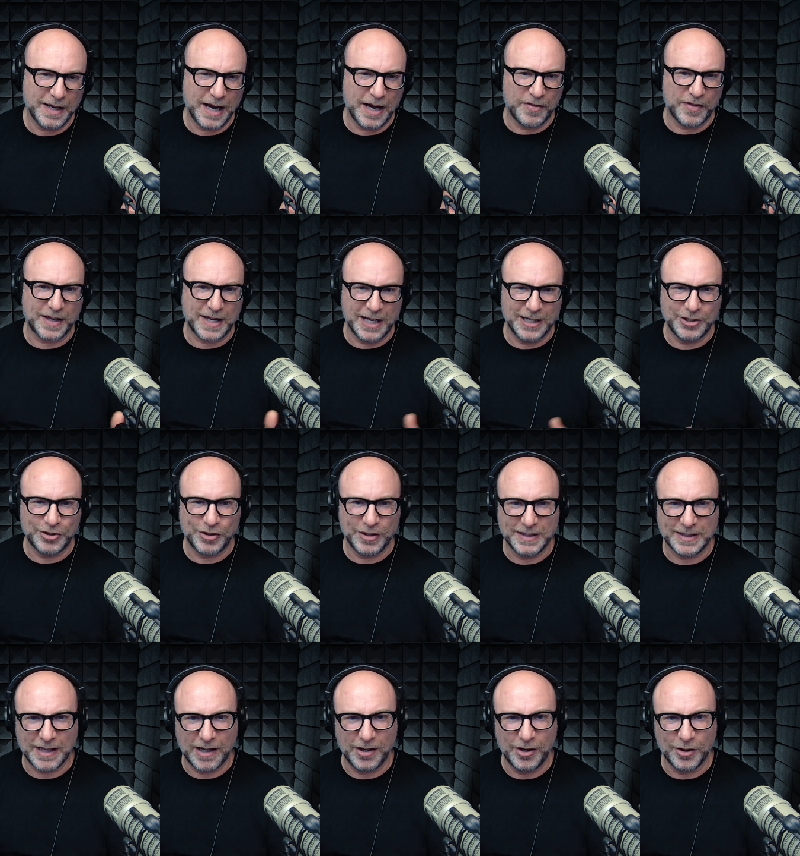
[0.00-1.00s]
other
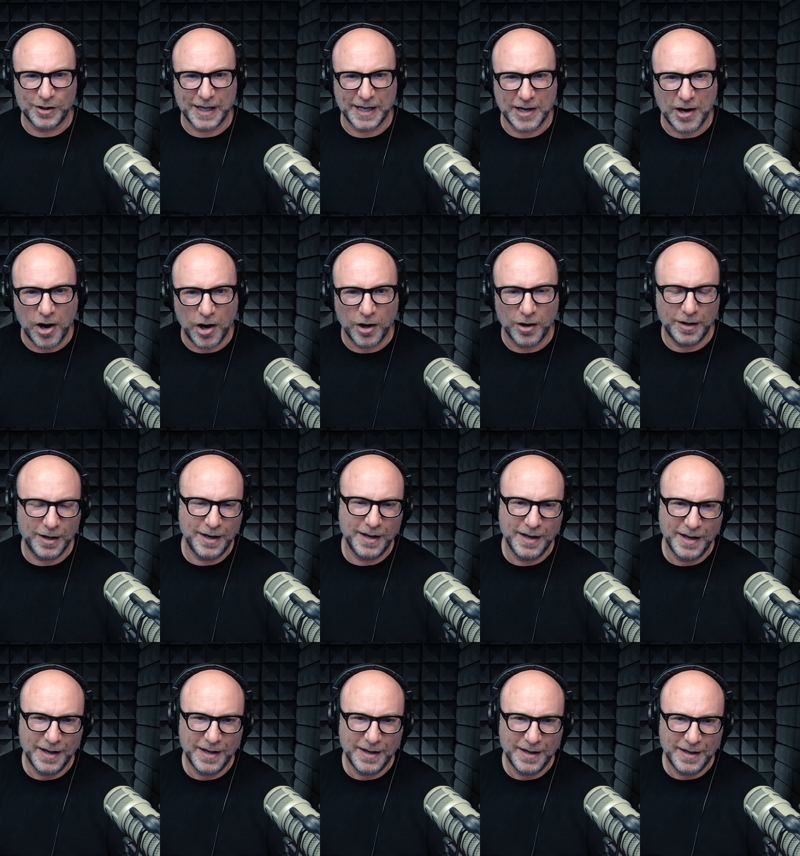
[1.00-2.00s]
countries are looking on,
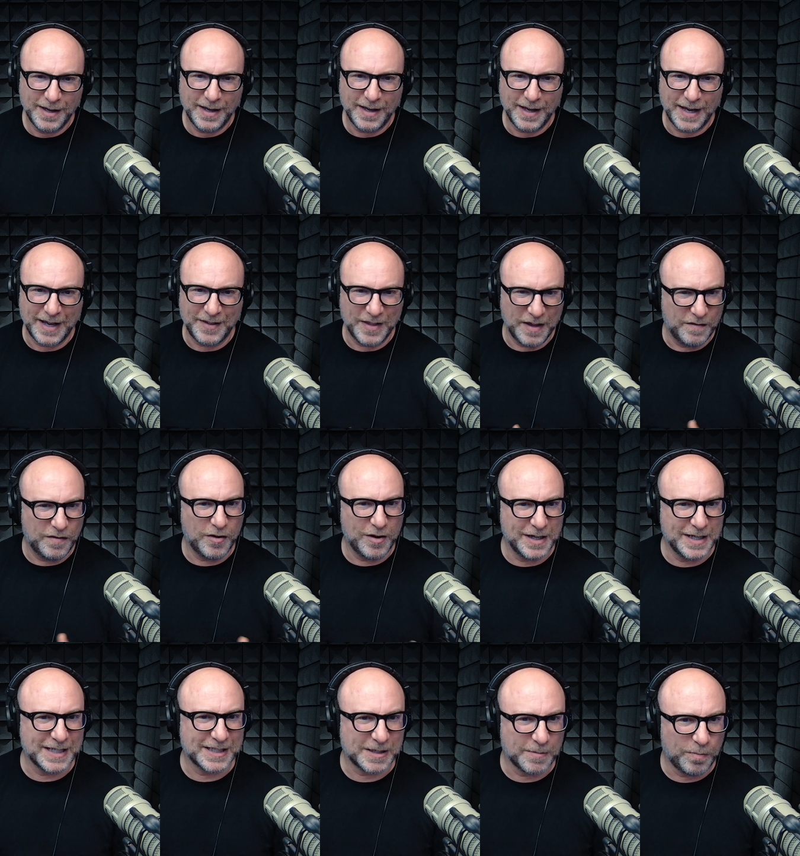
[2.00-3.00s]
and they're very
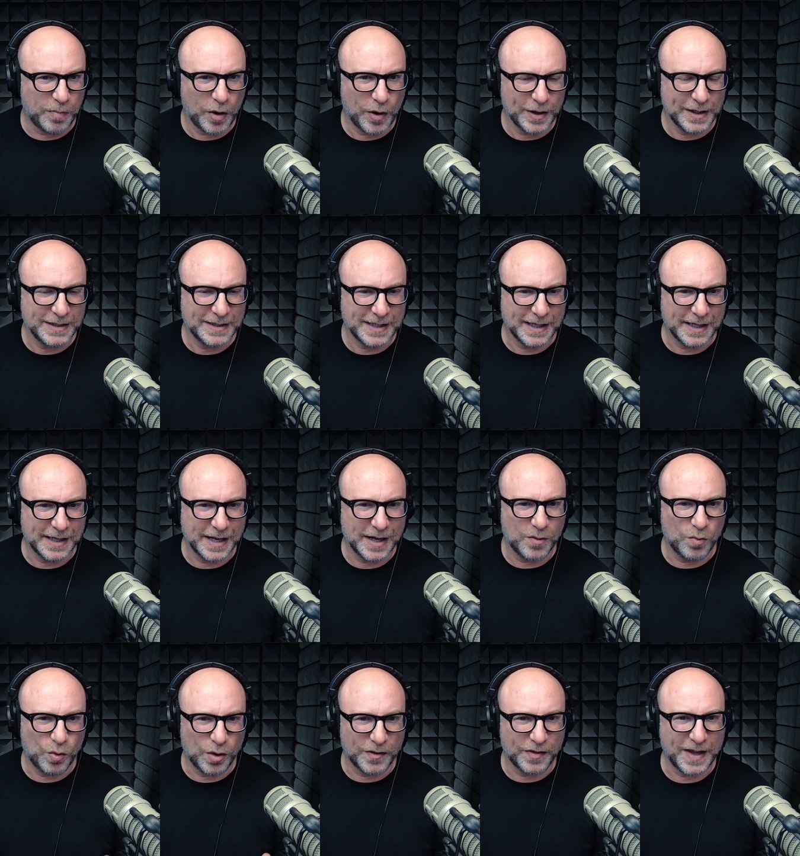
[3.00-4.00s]
disappointed at
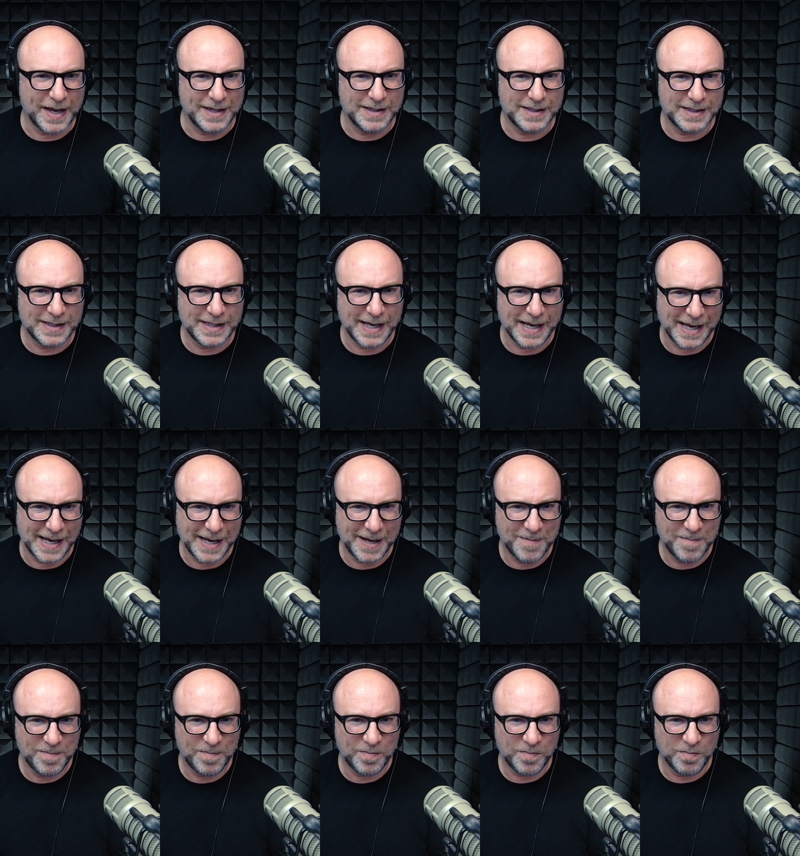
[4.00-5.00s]
what they see,
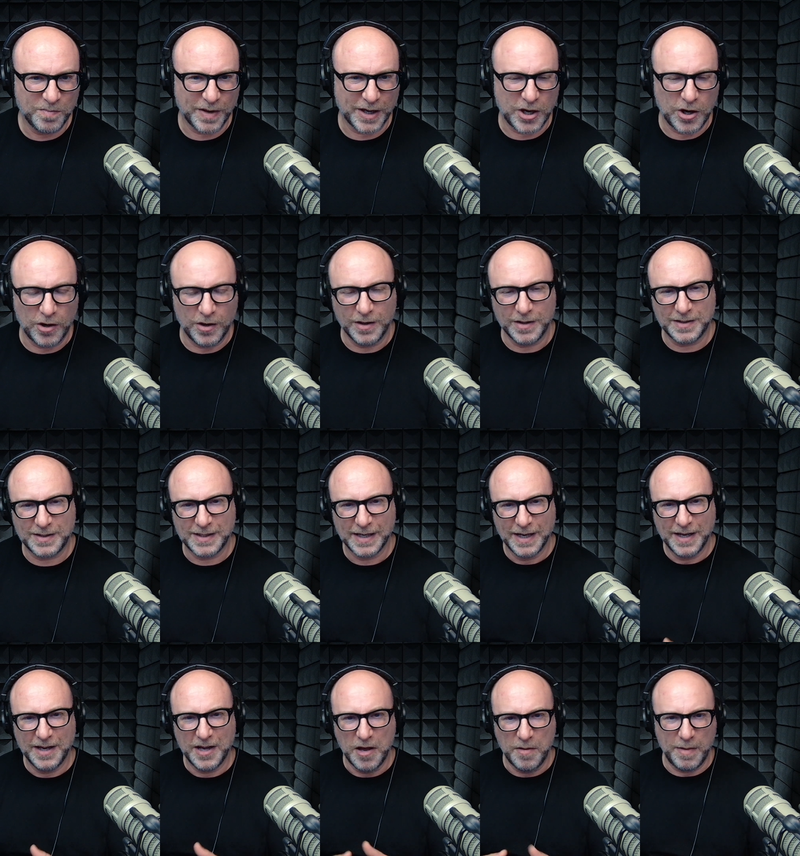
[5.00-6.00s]
because
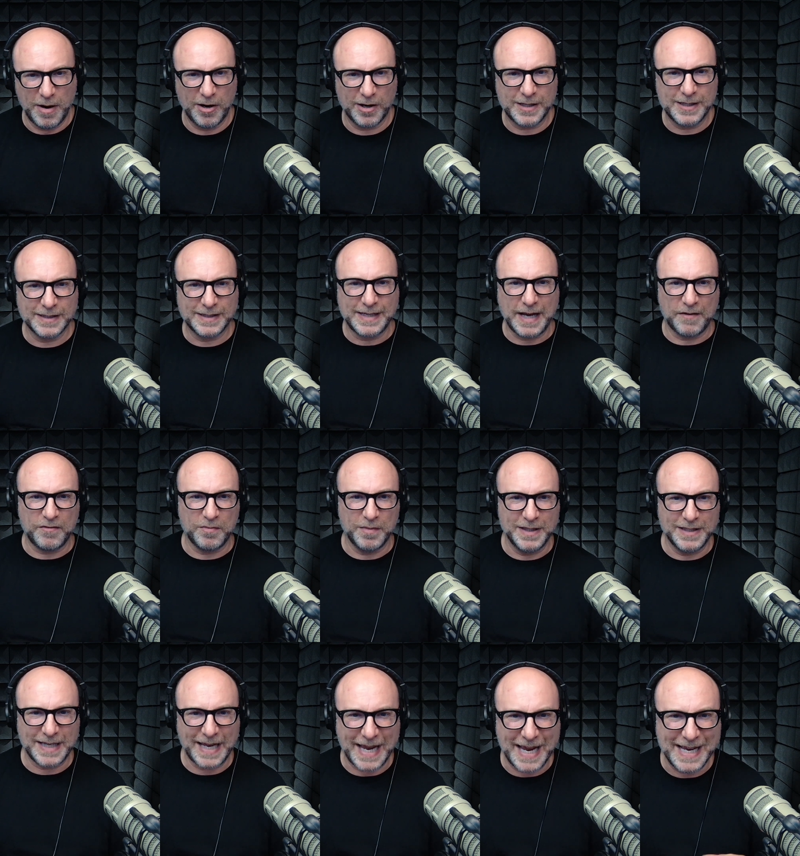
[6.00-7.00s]
America's
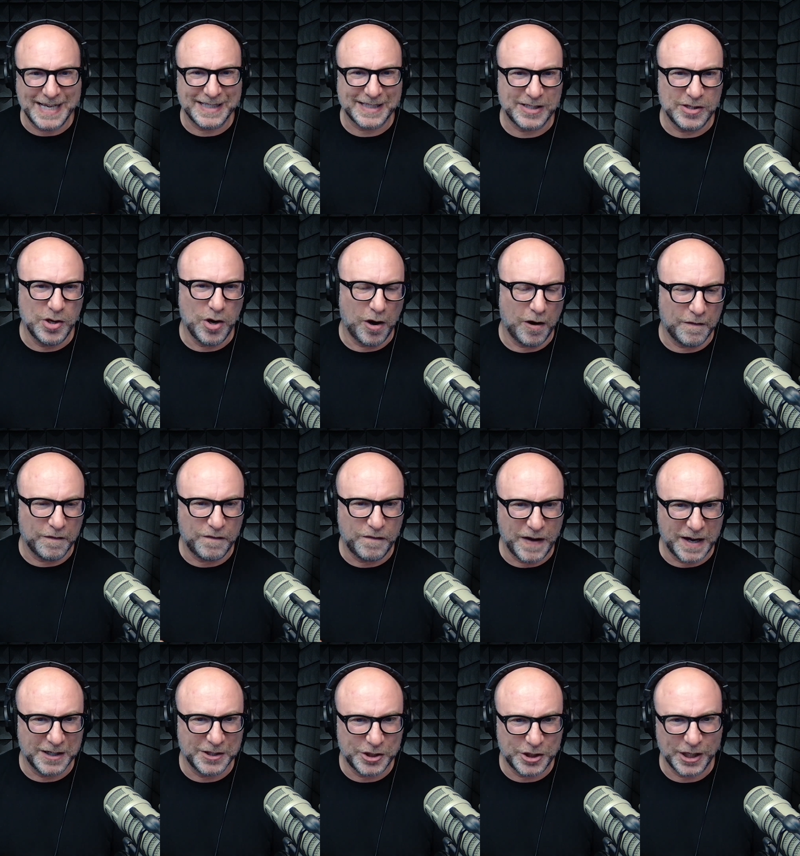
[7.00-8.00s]
government is not
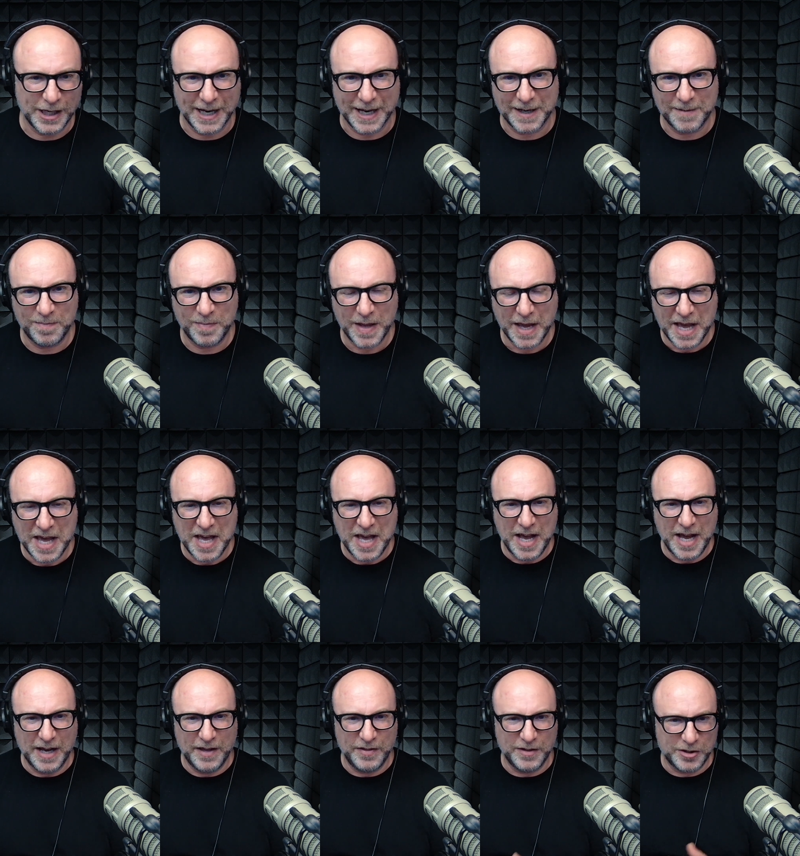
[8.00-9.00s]
functioning.
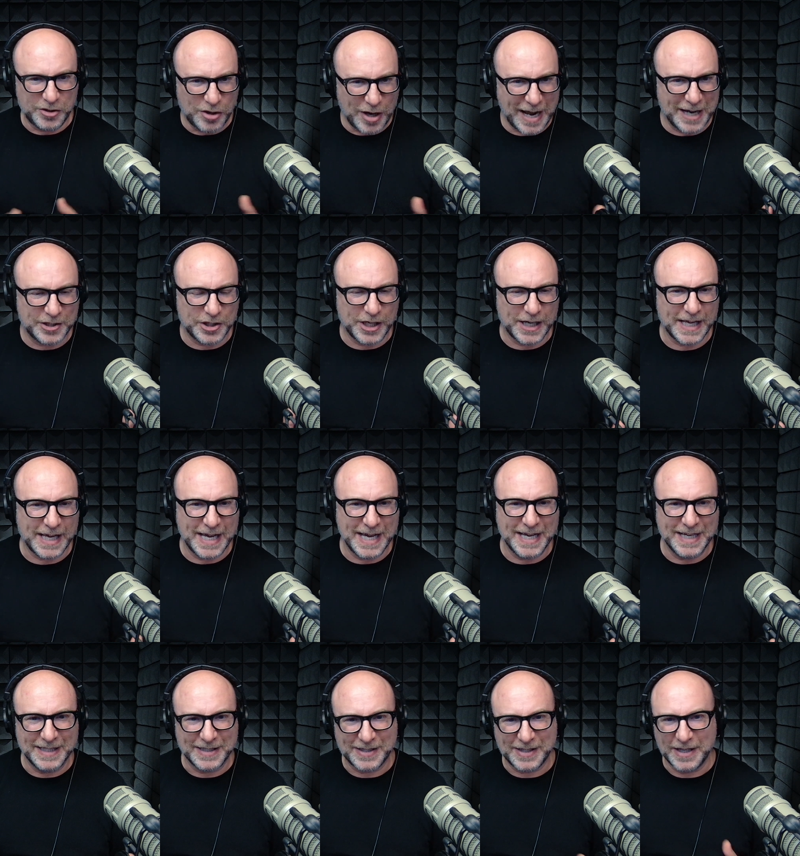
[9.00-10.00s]
And the tragedy
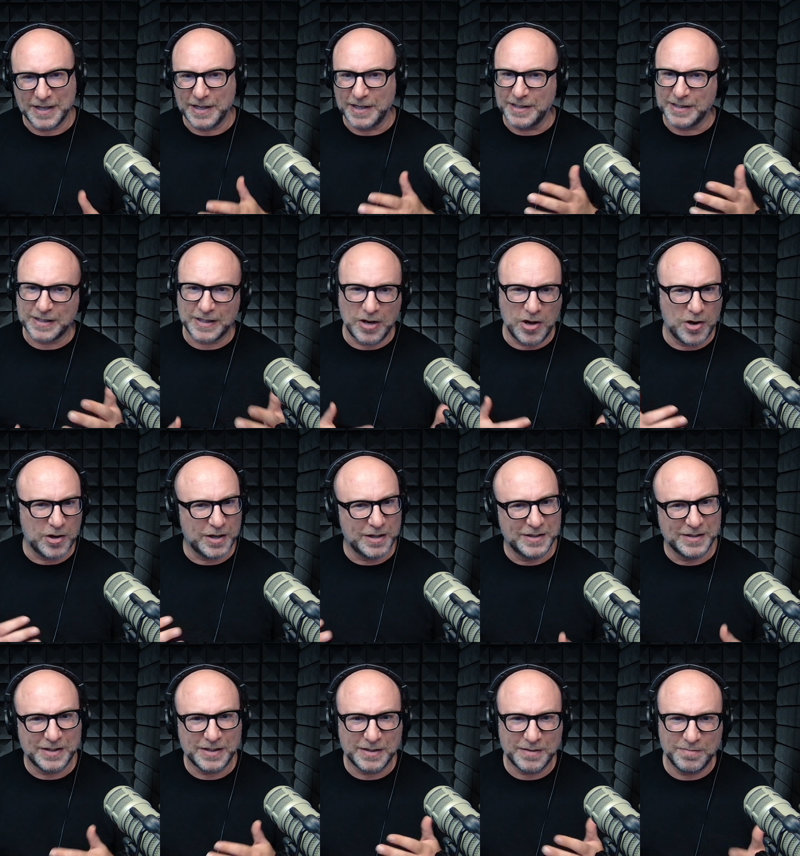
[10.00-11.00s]
is that as long
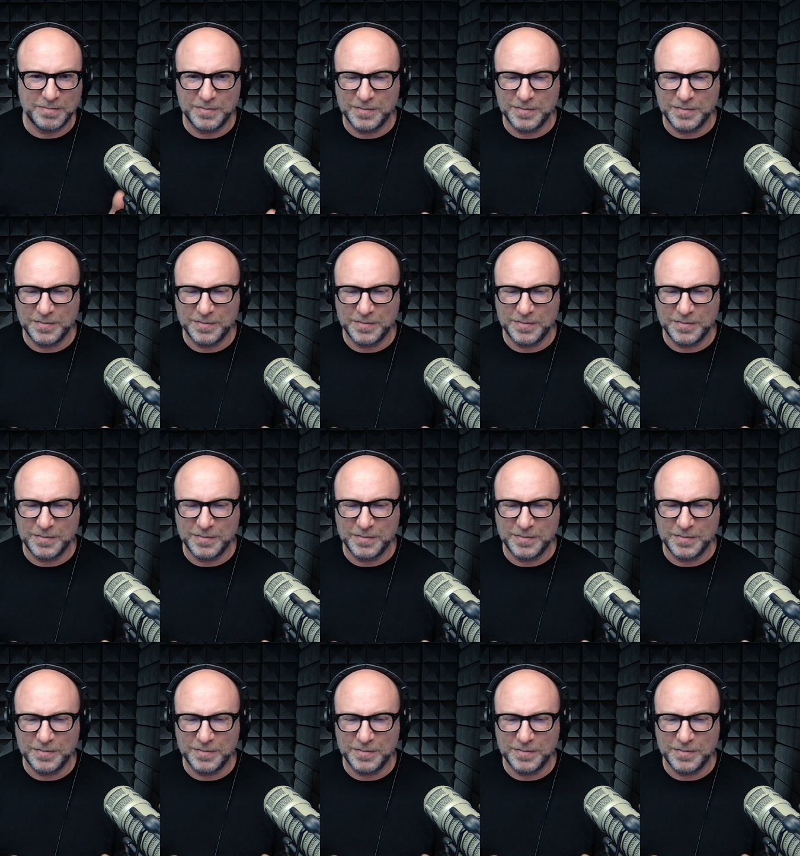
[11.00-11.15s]
as